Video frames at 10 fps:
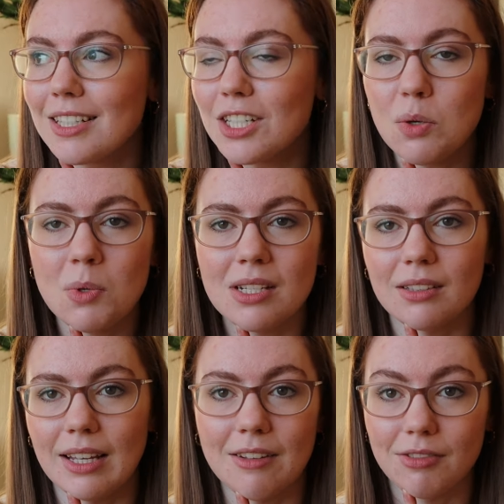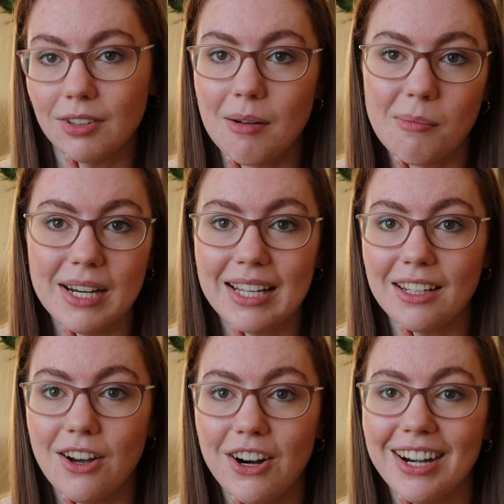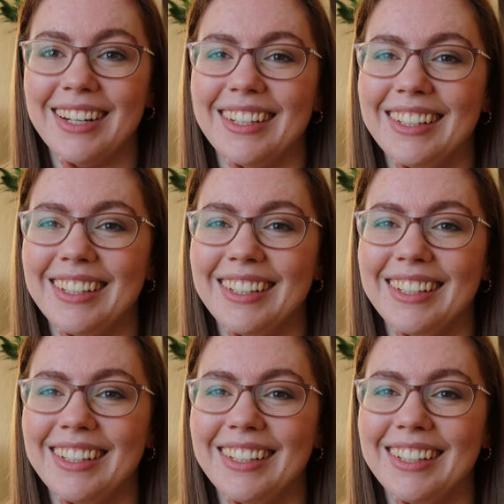She was delightful company in the car.